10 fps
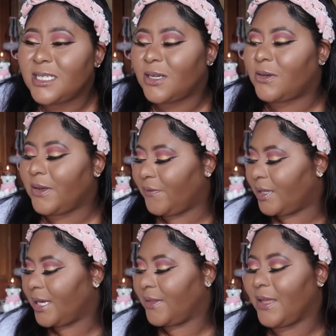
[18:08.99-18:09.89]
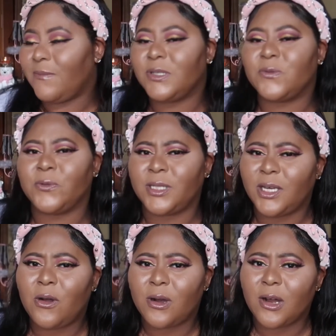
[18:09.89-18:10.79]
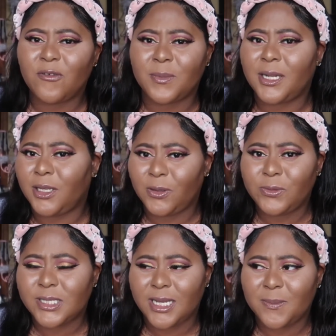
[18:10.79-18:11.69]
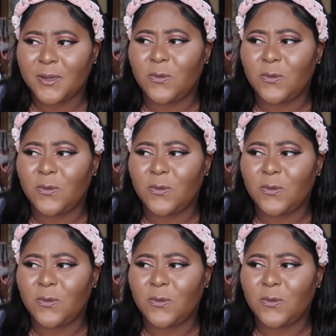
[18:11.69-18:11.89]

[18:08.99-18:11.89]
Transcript: So I feel like that was really hard for me to use up.